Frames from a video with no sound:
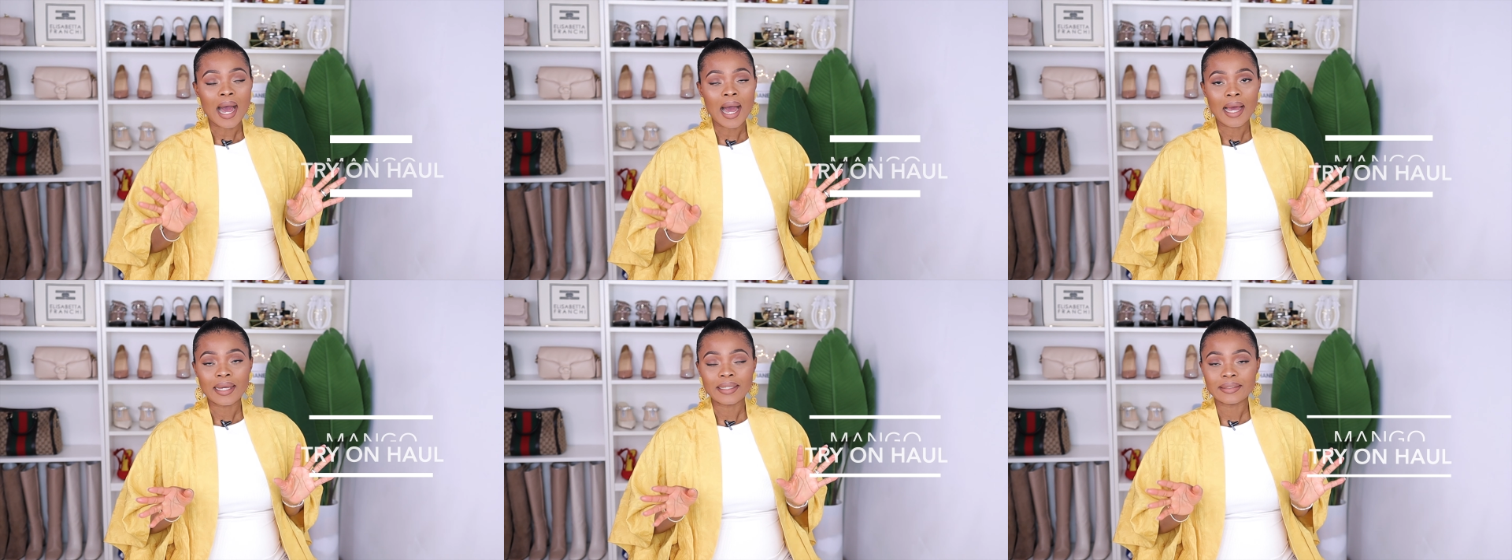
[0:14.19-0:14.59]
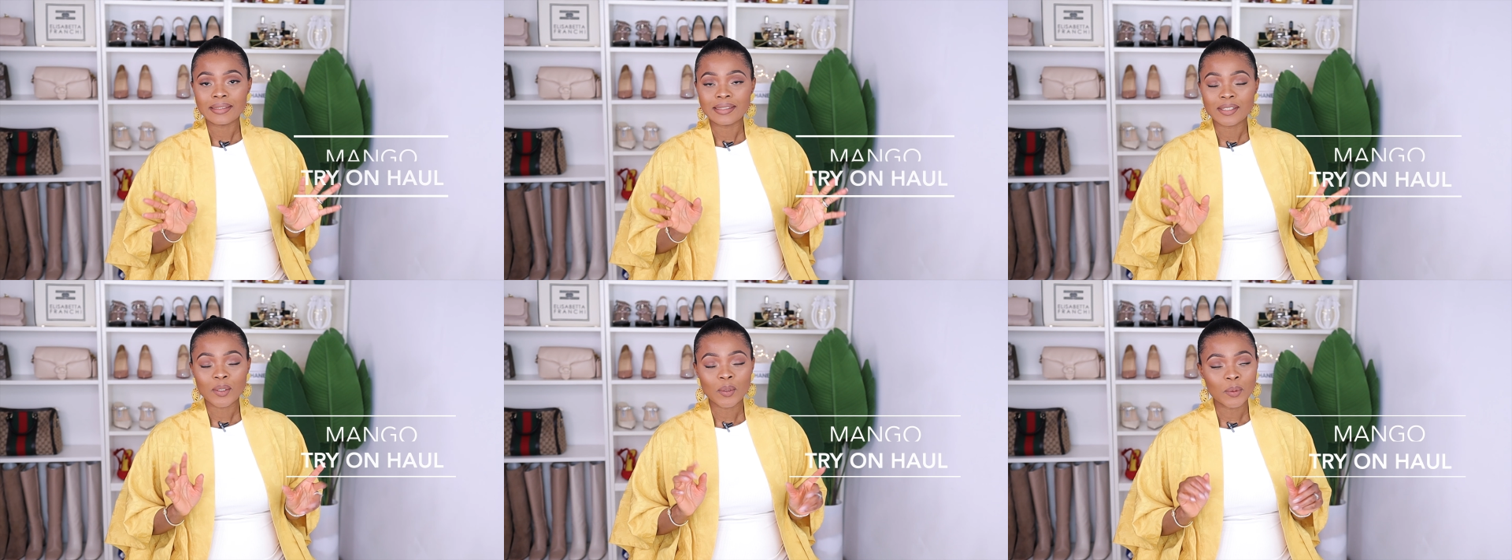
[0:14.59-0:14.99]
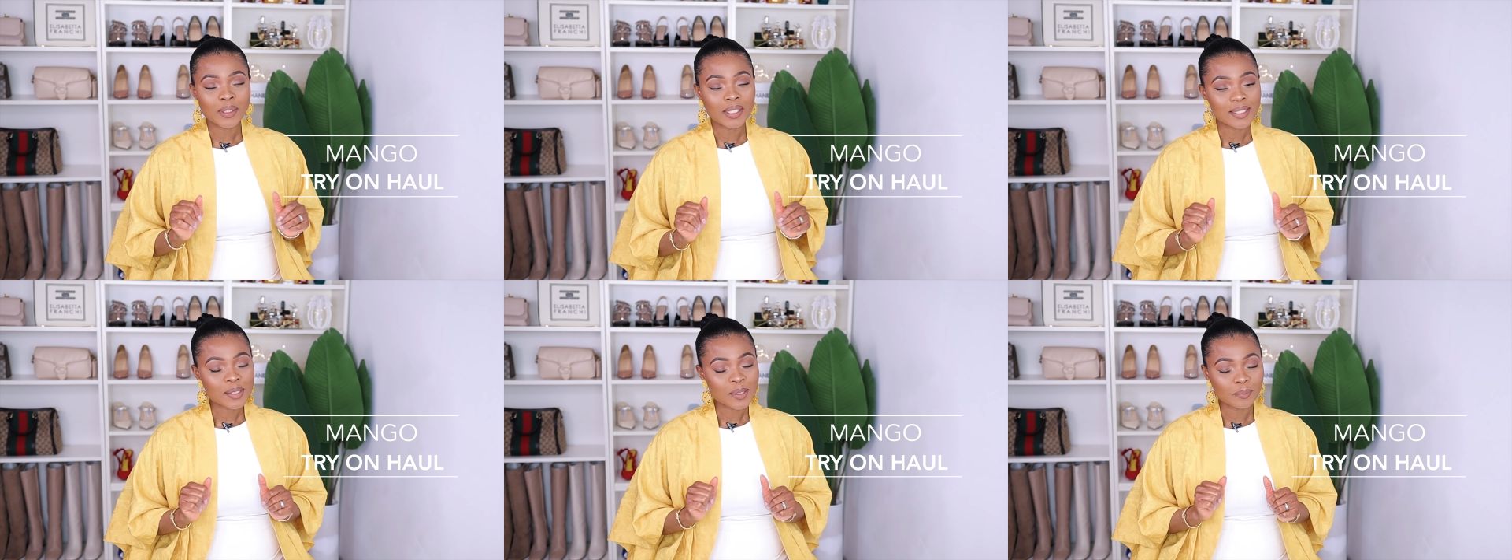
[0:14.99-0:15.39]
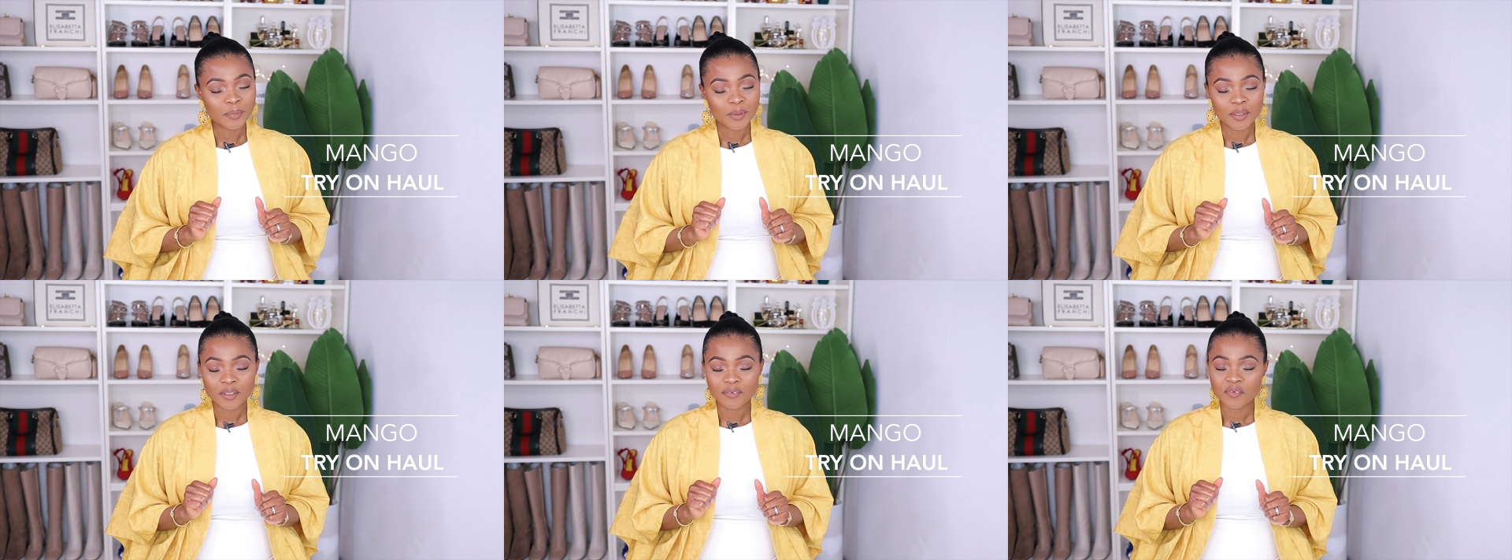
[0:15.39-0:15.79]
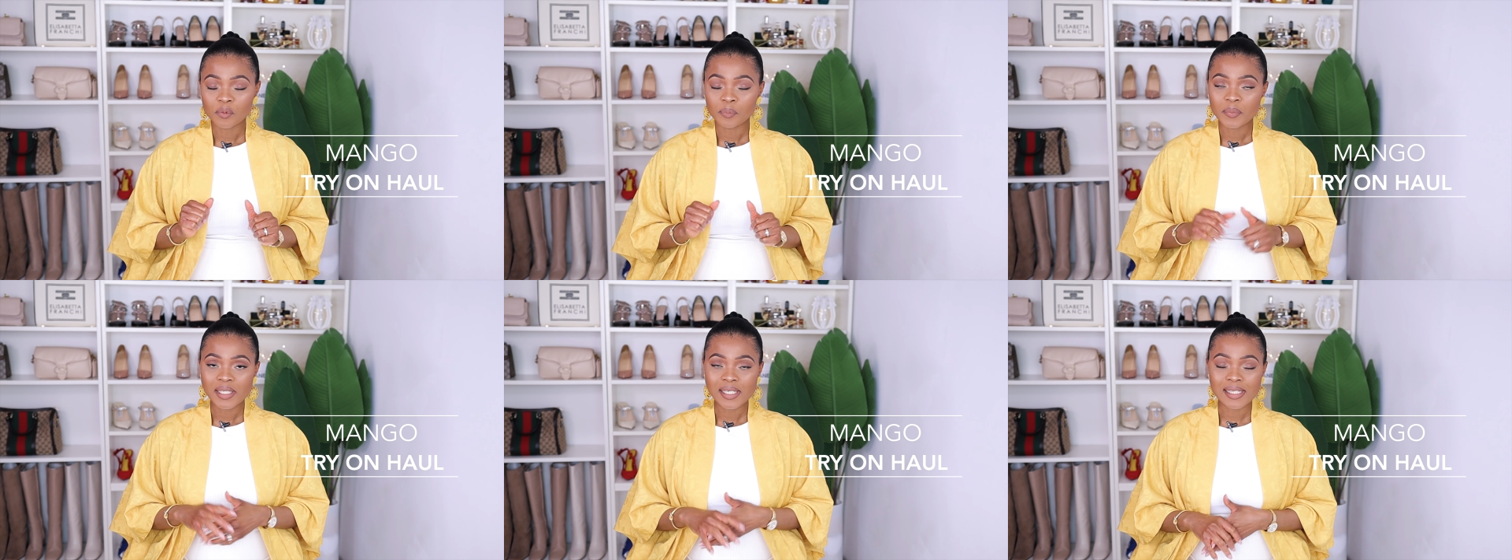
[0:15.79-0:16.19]
I did order some
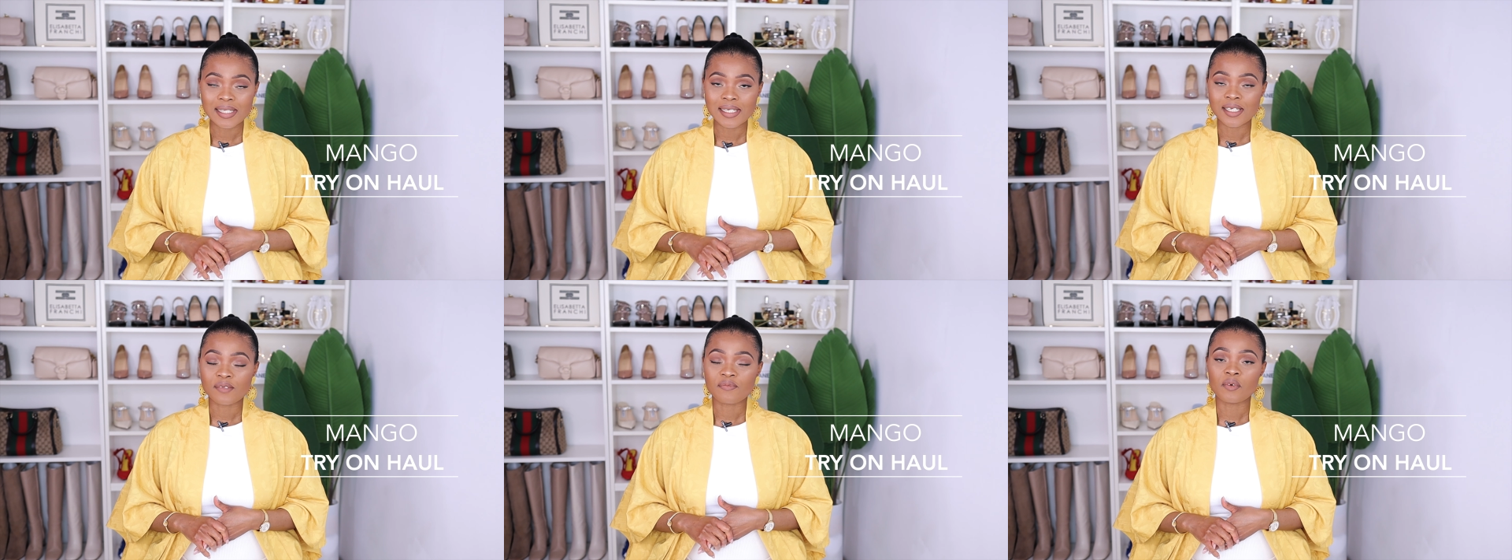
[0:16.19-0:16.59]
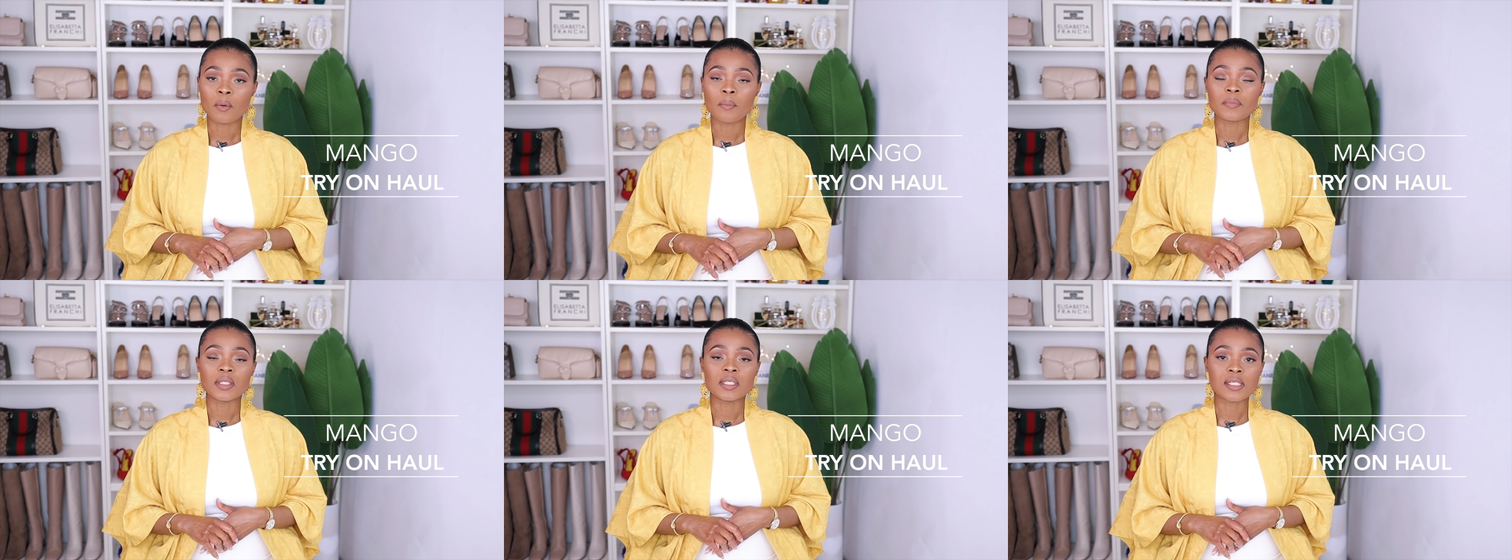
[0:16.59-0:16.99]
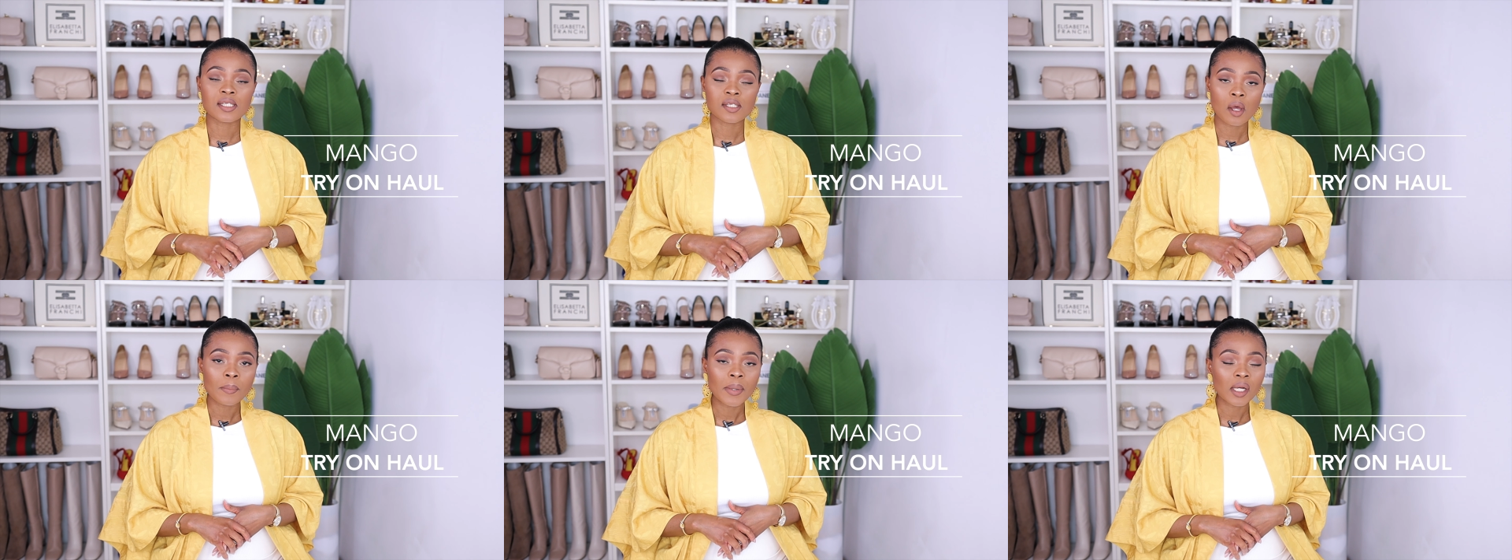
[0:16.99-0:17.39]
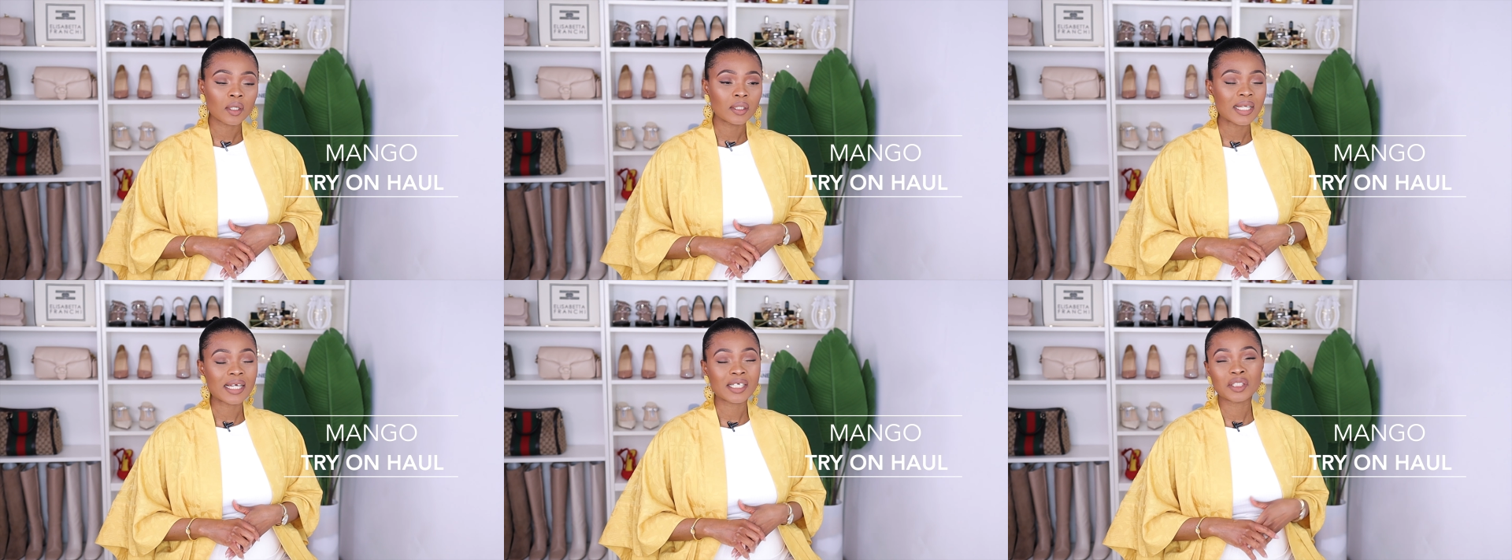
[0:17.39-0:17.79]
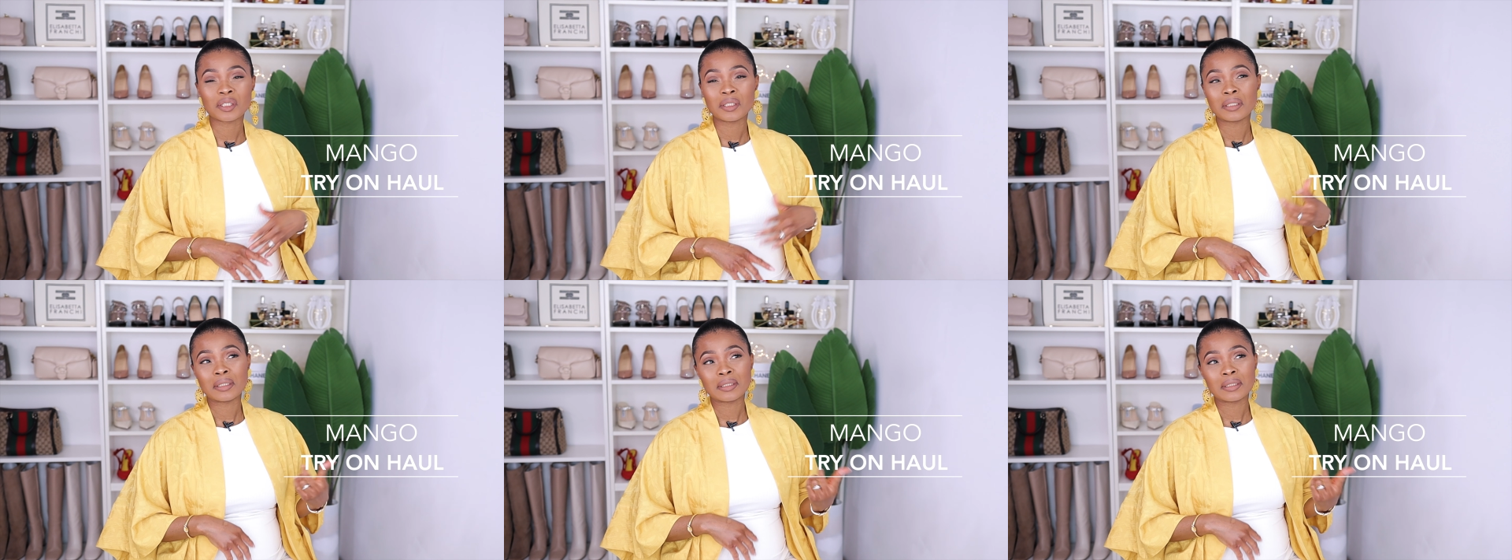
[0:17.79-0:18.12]
beautiful pieces from the summer collection,